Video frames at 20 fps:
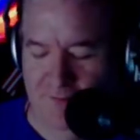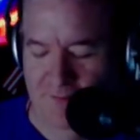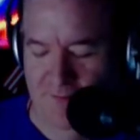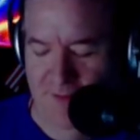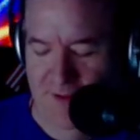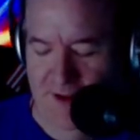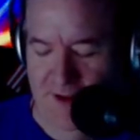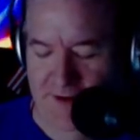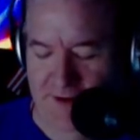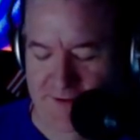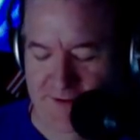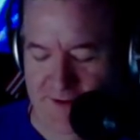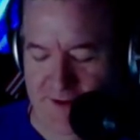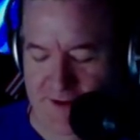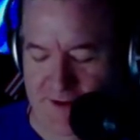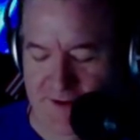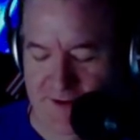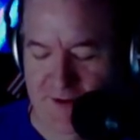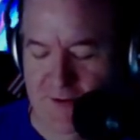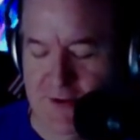things in
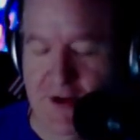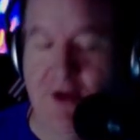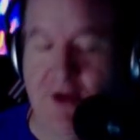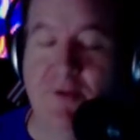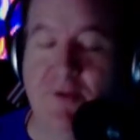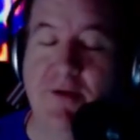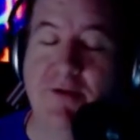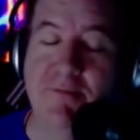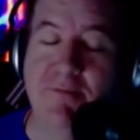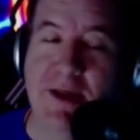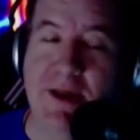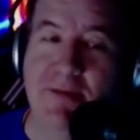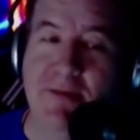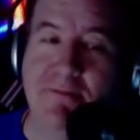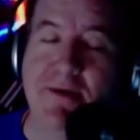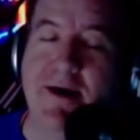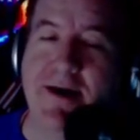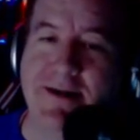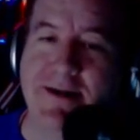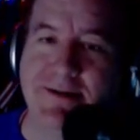the studio with me,
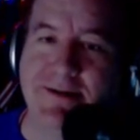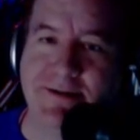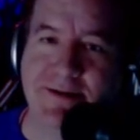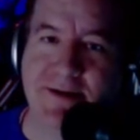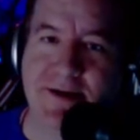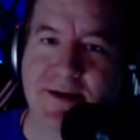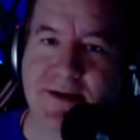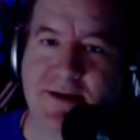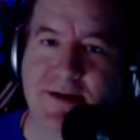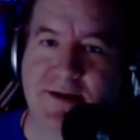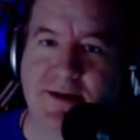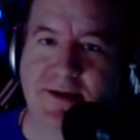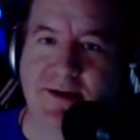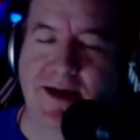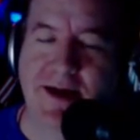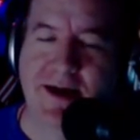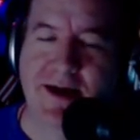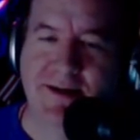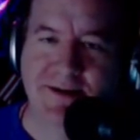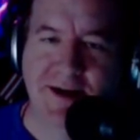but
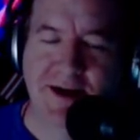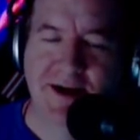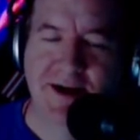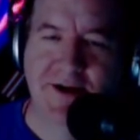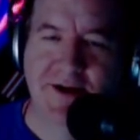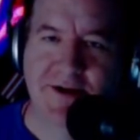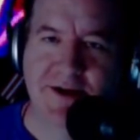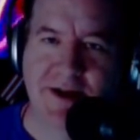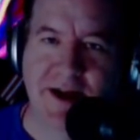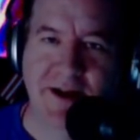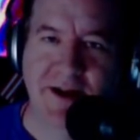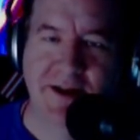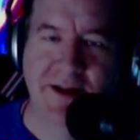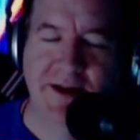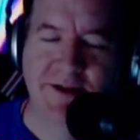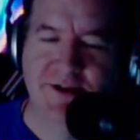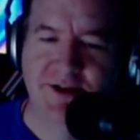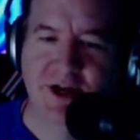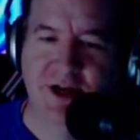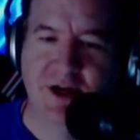Don's not here tonight,
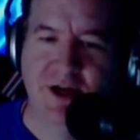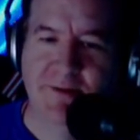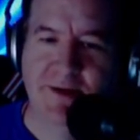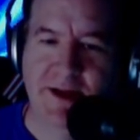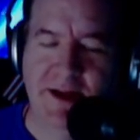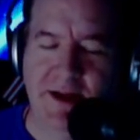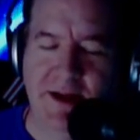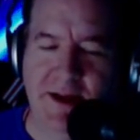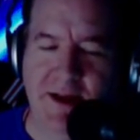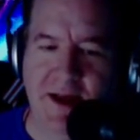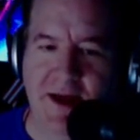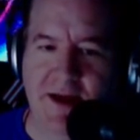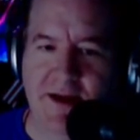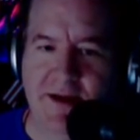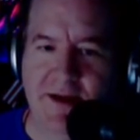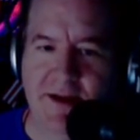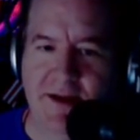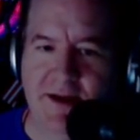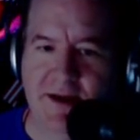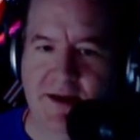ladies and gentlemen.
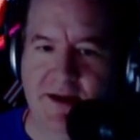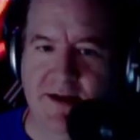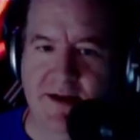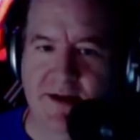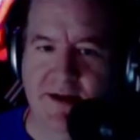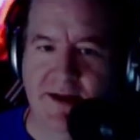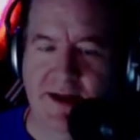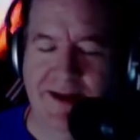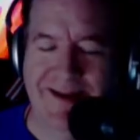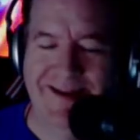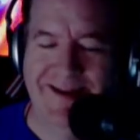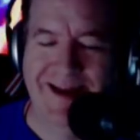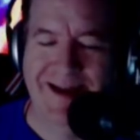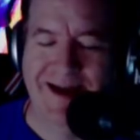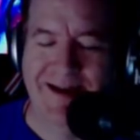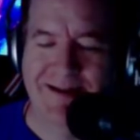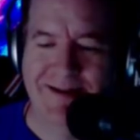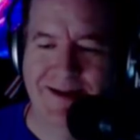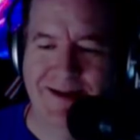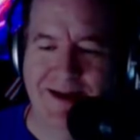He'd
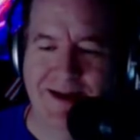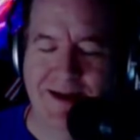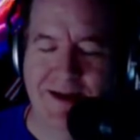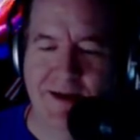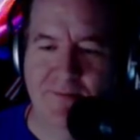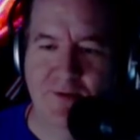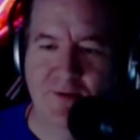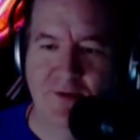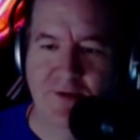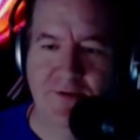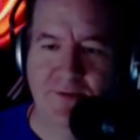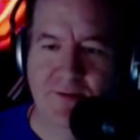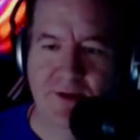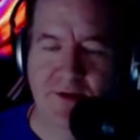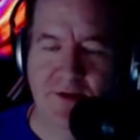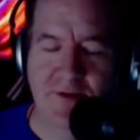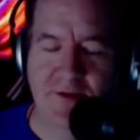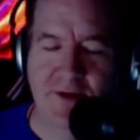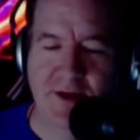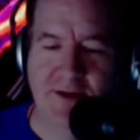gotten tied up with some
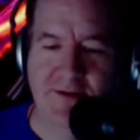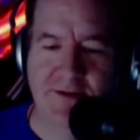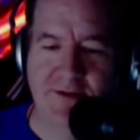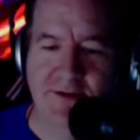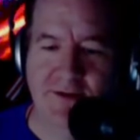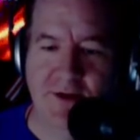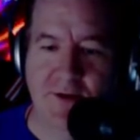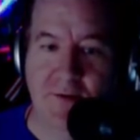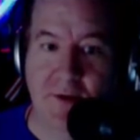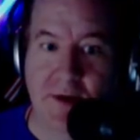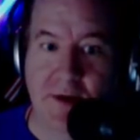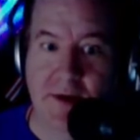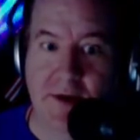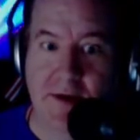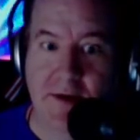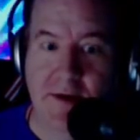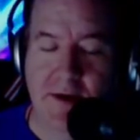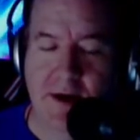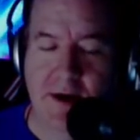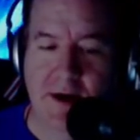other things, so
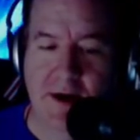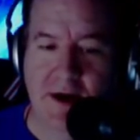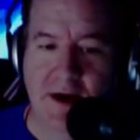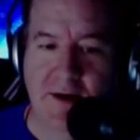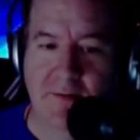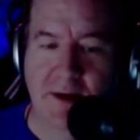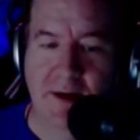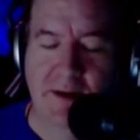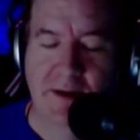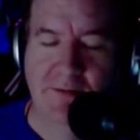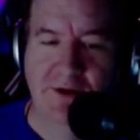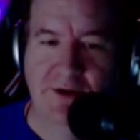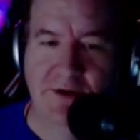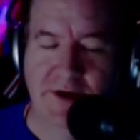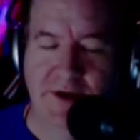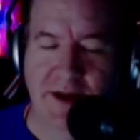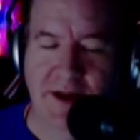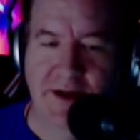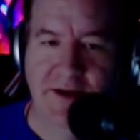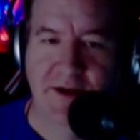I'm sure
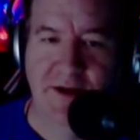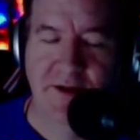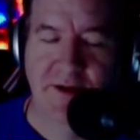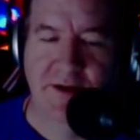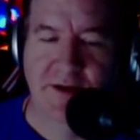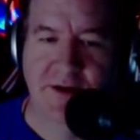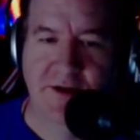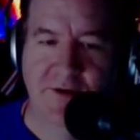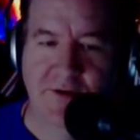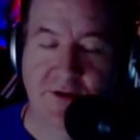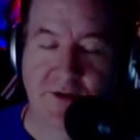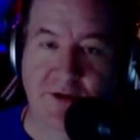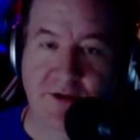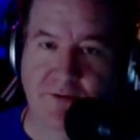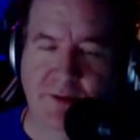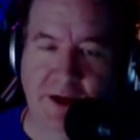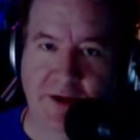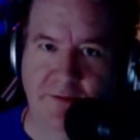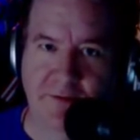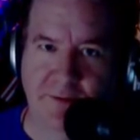it had nothing to do with his
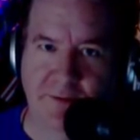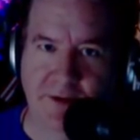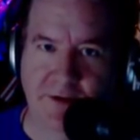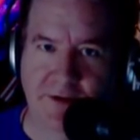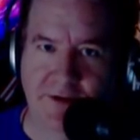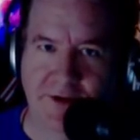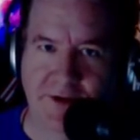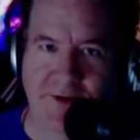basement. So